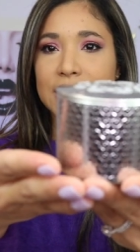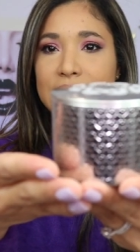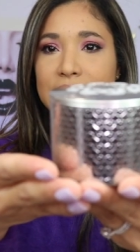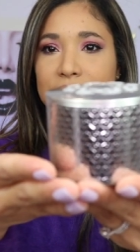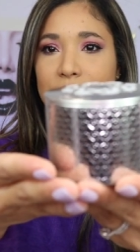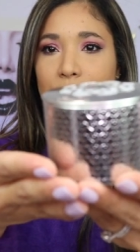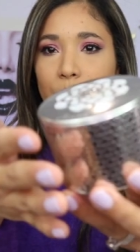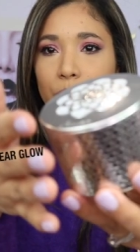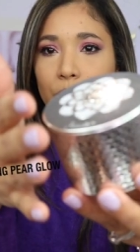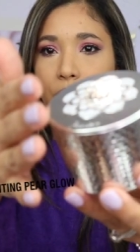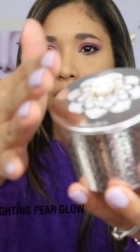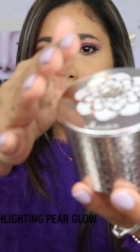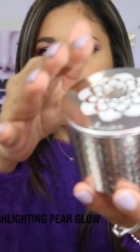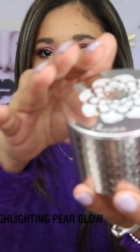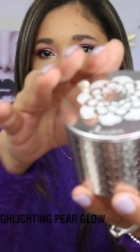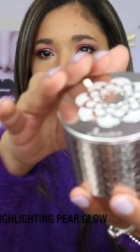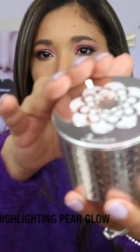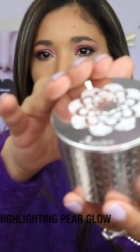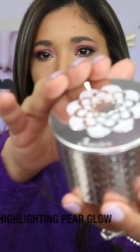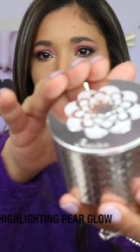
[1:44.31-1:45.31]
is
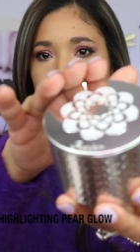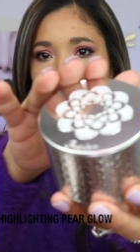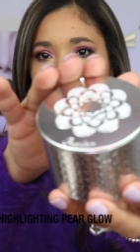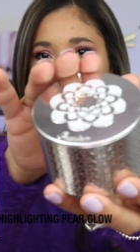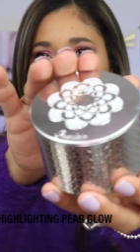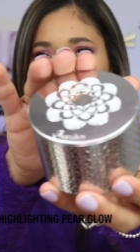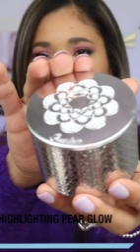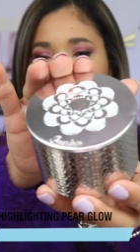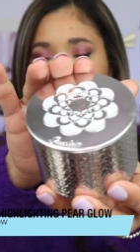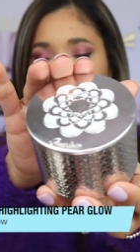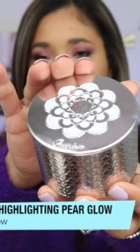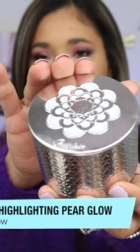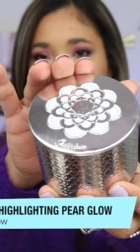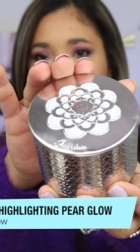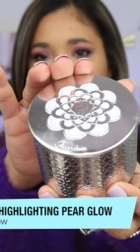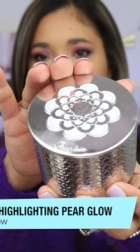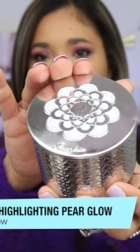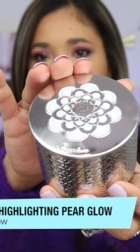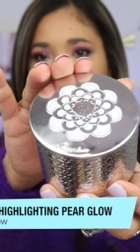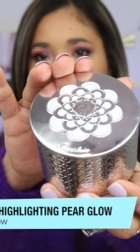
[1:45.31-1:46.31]
what this
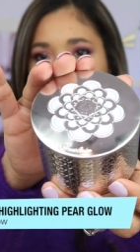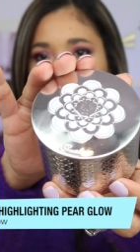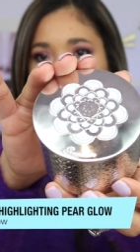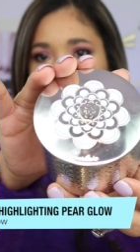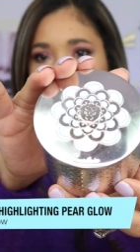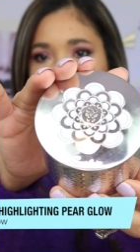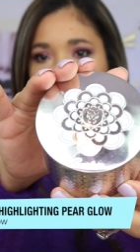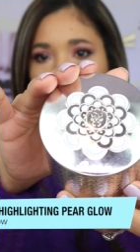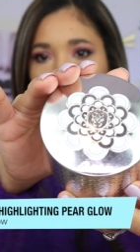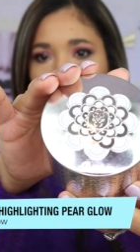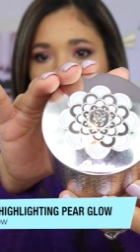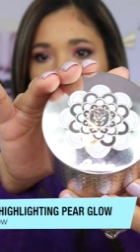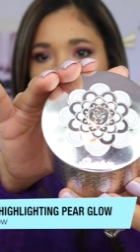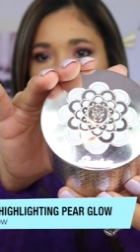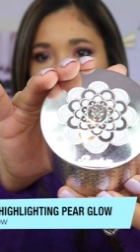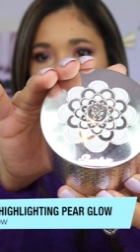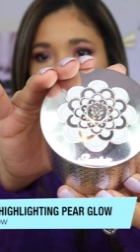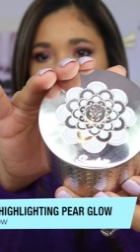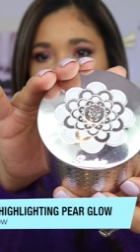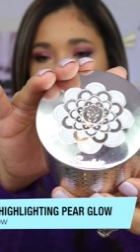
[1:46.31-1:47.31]
year's
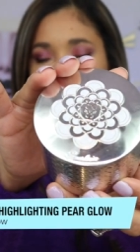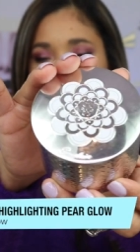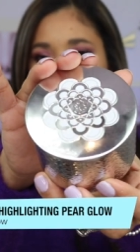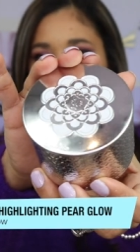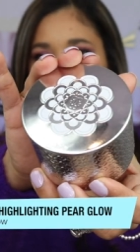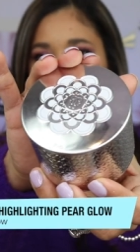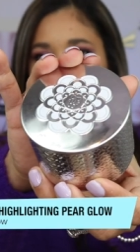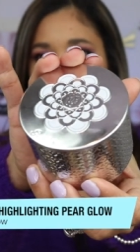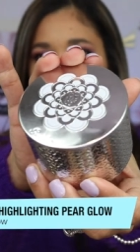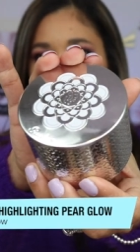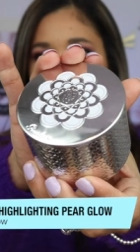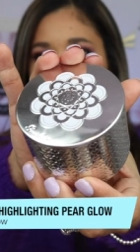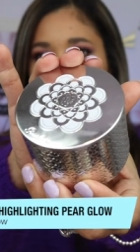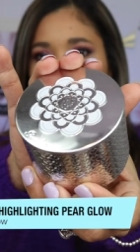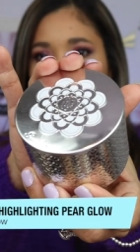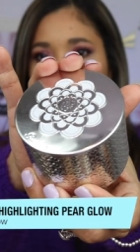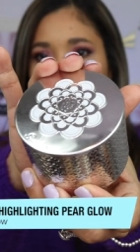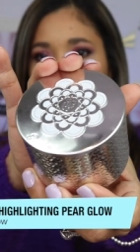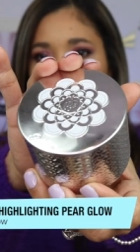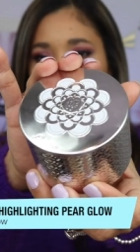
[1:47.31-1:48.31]
meteorites look
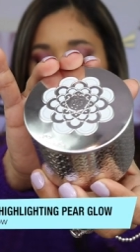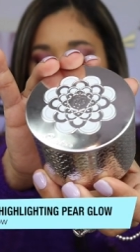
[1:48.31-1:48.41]
like.